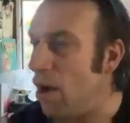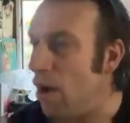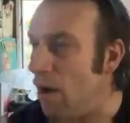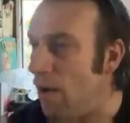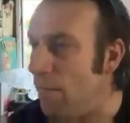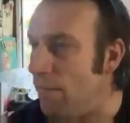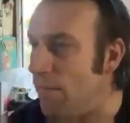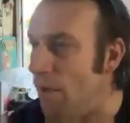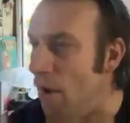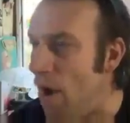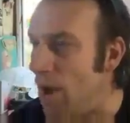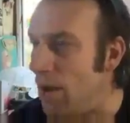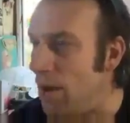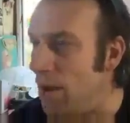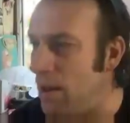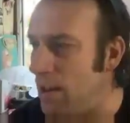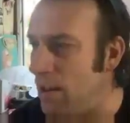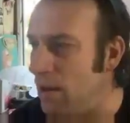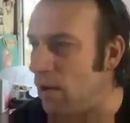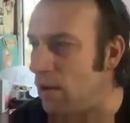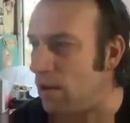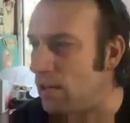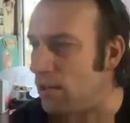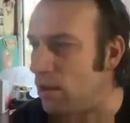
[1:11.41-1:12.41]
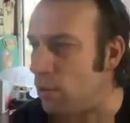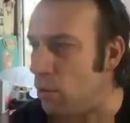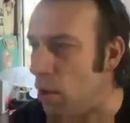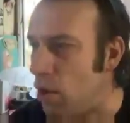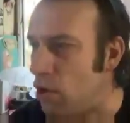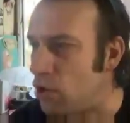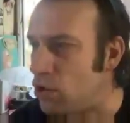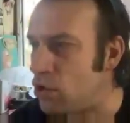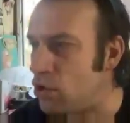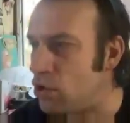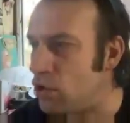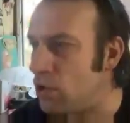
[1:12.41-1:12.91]
I finally got to
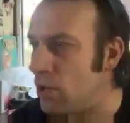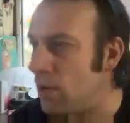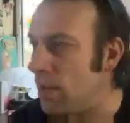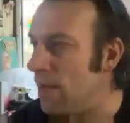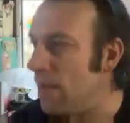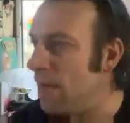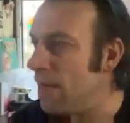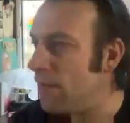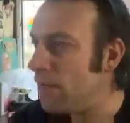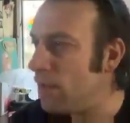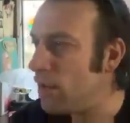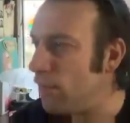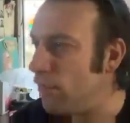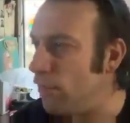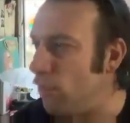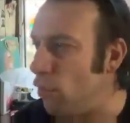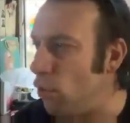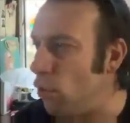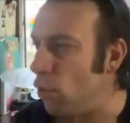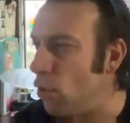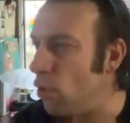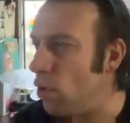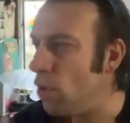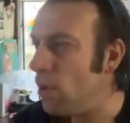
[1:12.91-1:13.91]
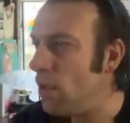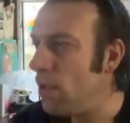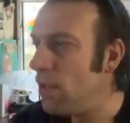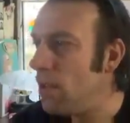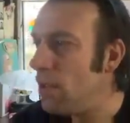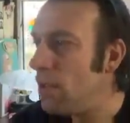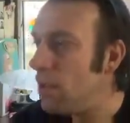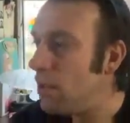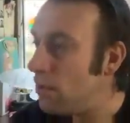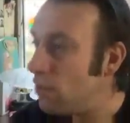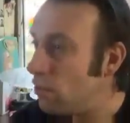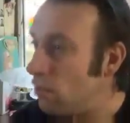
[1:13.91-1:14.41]
watch the four
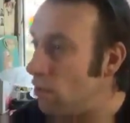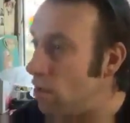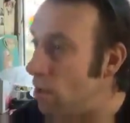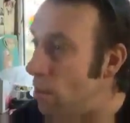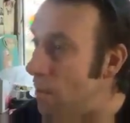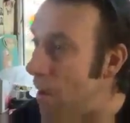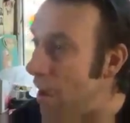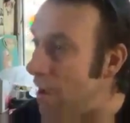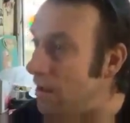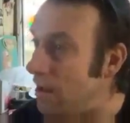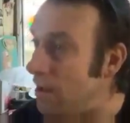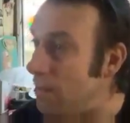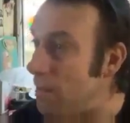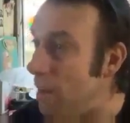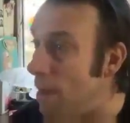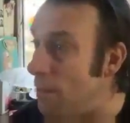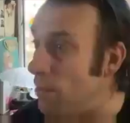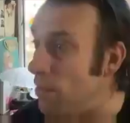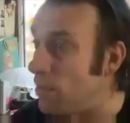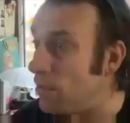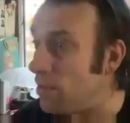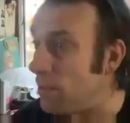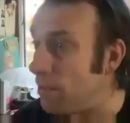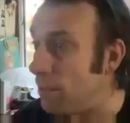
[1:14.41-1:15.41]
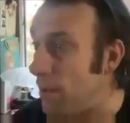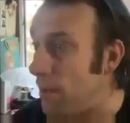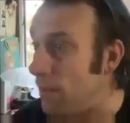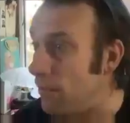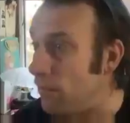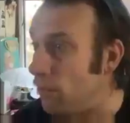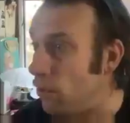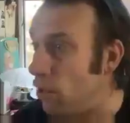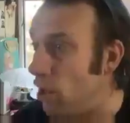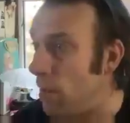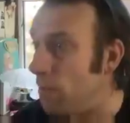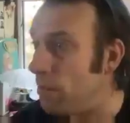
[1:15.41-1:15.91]
remaining members of
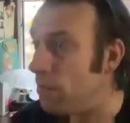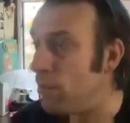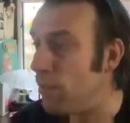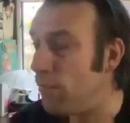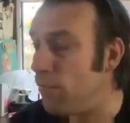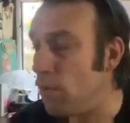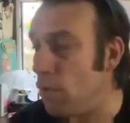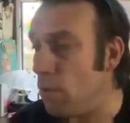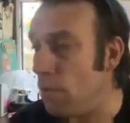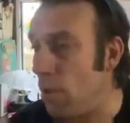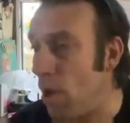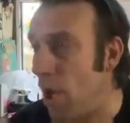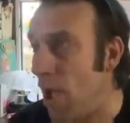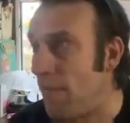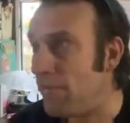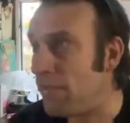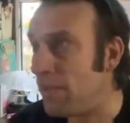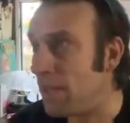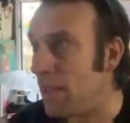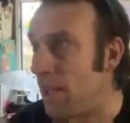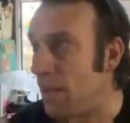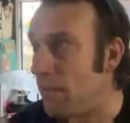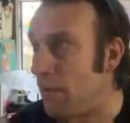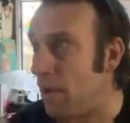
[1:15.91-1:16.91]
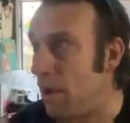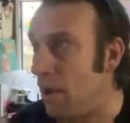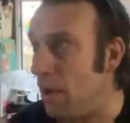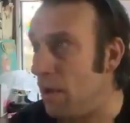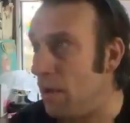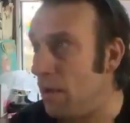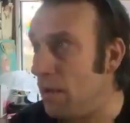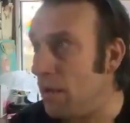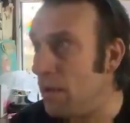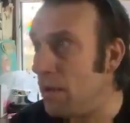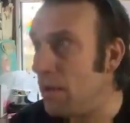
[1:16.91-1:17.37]
Pink Floyd perform live together.